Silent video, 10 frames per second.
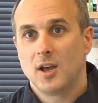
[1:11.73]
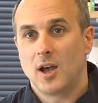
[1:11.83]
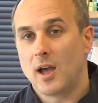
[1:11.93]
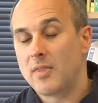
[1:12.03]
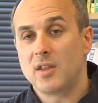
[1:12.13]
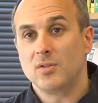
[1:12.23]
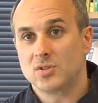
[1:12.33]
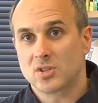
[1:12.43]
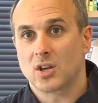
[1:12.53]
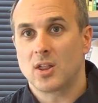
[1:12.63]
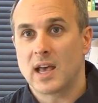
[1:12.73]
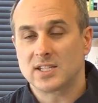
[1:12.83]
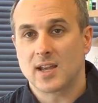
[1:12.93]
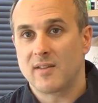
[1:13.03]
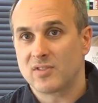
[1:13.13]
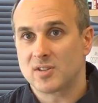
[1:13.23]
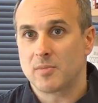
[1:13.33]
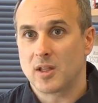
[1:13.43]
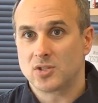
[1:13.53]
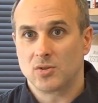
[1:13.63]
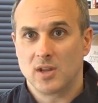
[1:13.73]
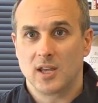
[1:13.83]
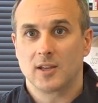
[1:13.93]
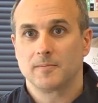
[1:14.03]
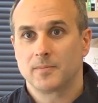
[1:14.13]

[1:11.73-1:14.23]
and then use the class time for something that's unique.